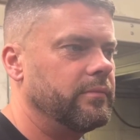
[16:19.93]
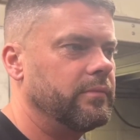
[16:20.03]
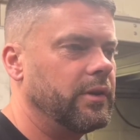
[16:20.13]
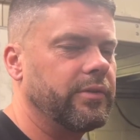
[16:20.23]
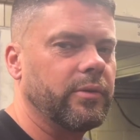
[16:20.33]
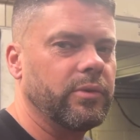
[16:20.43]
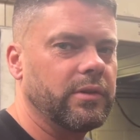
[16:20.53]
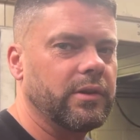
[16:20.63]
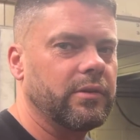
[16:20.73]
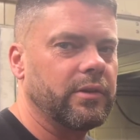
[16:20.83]
think we
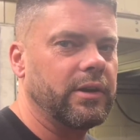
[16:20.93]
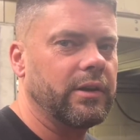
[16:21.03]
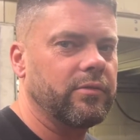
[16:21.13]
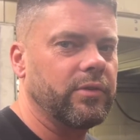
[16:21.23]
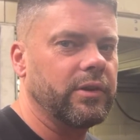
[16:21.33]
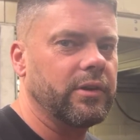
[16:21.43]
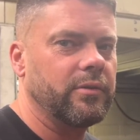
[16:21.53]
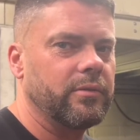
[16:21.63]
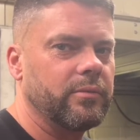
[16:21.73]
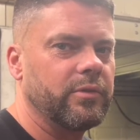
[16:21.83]
did on the last video.
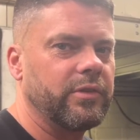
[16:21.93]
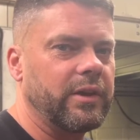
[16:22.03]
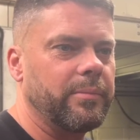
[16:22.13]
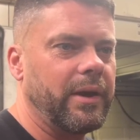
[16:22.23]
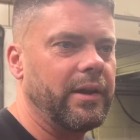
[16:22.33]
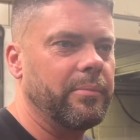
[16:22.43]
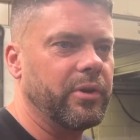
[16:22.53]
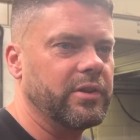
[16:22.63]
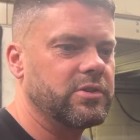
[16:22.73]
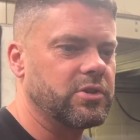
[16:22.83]
We said about it, but
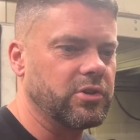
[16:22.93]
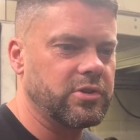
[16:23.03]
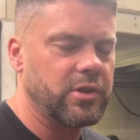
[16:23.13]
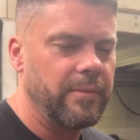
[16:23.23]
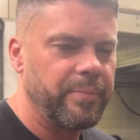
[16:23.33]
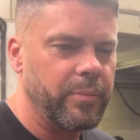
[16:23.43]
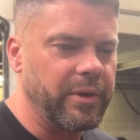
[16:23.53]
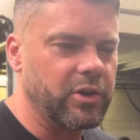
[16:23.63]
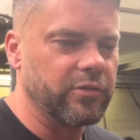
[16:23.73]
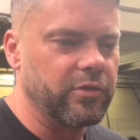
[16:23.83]
it's just
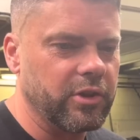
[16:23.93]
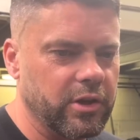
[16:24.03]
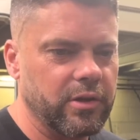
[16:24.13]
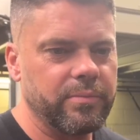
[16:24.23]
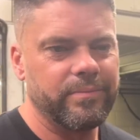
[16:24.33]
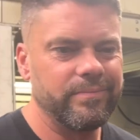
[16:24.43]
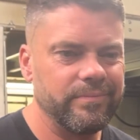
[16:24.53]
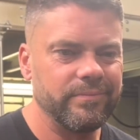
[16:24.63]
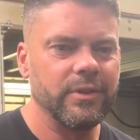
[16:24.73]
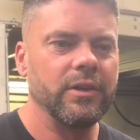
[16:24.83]
because of I
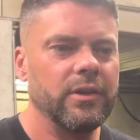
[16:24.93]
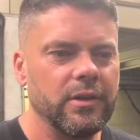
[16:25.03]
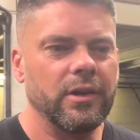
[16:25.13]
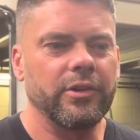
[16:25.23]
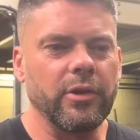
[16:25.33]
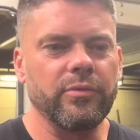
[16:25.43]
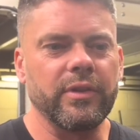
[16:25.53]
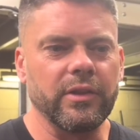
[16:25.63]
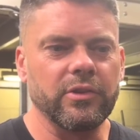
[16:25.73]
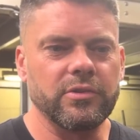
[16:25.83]
don't
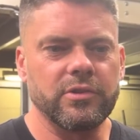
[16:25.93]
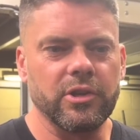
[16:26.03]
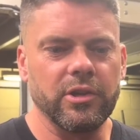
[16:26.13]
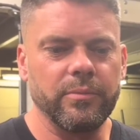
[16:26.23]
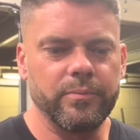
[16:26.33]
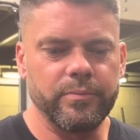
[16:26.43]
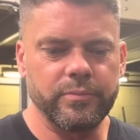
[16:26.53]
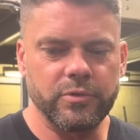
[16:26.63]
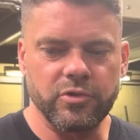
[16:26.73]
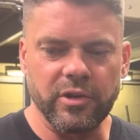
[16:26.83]
think the
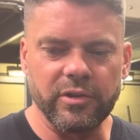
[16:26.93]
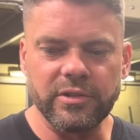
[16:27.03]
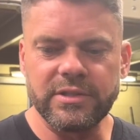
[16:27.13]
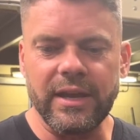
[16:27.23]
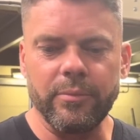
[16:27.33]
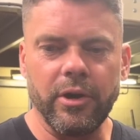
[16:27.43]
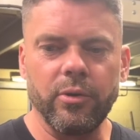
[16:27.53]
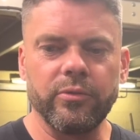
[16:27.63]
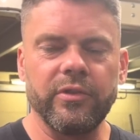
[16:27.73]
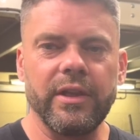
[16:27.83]
drilled and tapped
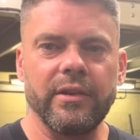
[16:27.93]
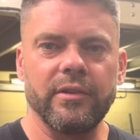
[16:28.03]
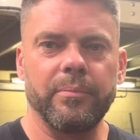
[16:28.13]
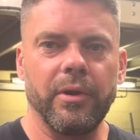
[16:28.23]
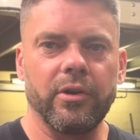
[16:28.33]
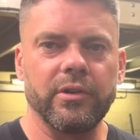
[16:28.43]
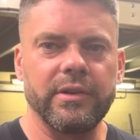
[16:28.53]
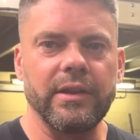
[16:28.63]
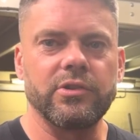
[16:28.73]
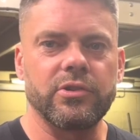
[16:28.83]
holes in the end of the block are
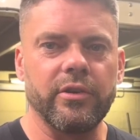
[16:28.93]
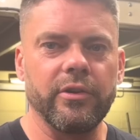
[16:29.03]
dead true.